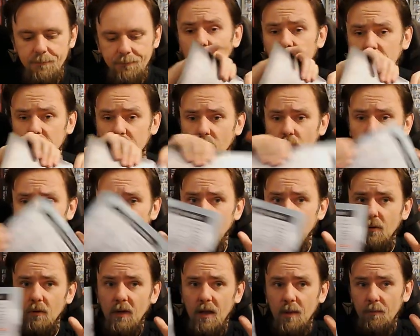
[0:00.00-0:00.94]
in the
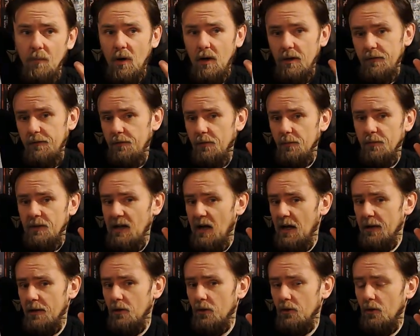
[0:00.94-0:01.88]
rulebook apart from the
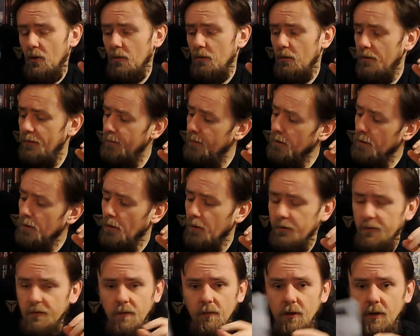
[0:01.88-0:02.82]
iconography
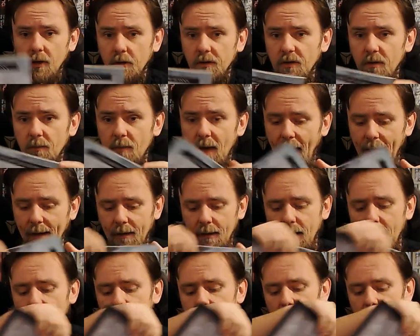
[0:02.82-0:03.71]
glossary on the back,